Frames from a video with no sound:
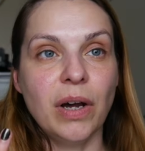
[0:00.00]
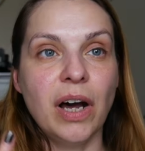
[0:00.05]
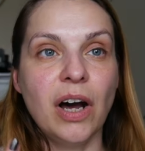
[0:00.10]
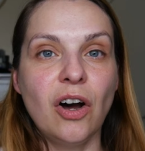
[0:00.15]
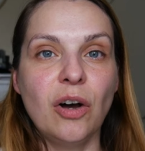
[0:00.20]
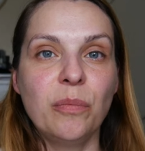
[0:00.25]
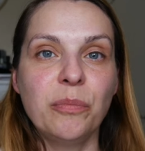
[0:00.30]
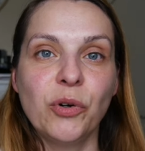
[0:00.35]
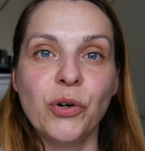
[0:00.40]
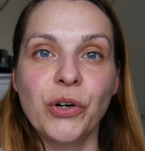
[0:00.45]

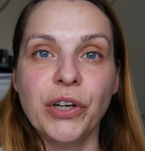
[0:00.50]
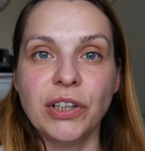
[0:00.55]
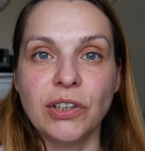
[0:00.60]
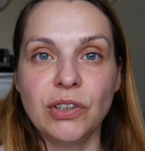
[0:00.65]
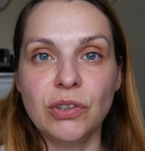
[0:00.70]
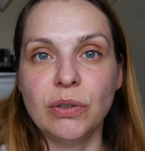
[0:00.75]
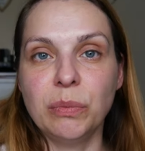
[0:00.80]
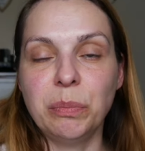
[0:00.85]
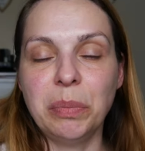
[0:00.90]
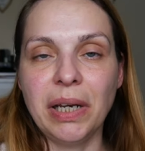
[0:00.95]
how I'm going
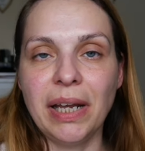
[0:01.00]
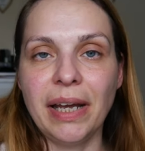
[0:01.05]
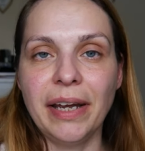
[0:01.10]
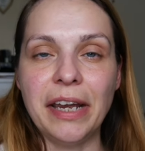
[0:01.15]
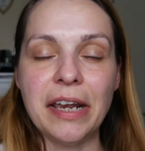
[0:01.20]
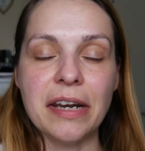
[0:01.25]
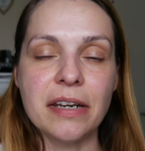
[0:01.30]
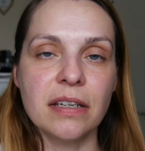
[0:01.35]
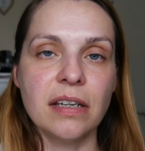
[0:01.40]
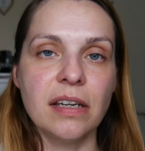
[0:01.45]
to apply
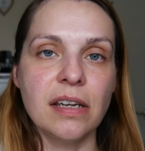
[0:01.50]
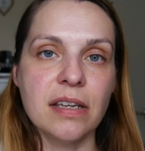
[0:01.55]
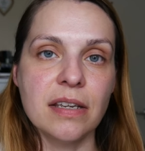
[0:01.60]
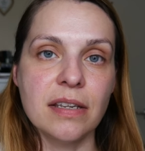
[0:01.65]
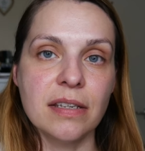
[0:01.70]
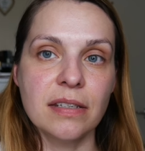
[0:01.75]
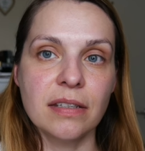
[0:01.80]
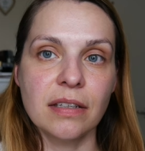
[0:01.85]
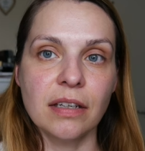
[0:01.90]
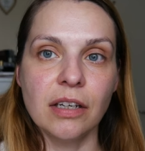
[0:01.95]
it
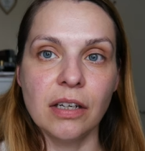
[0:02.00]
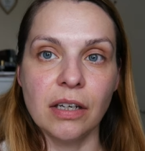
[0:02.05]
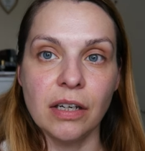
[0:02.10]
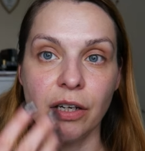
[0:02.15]
is